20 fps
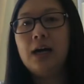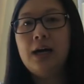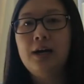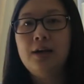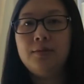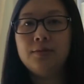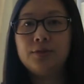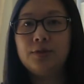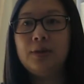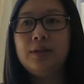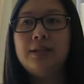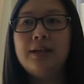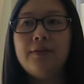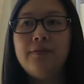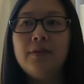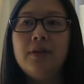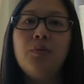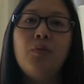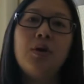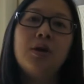So I
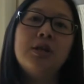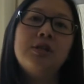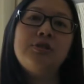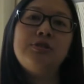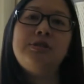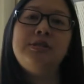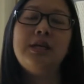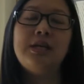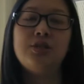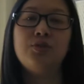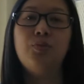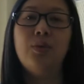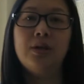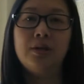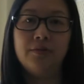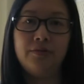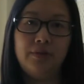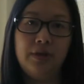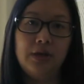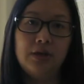definitely wanted to stitch one
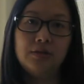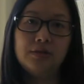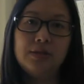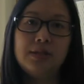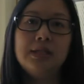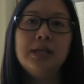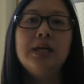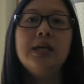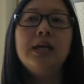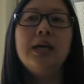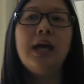of those.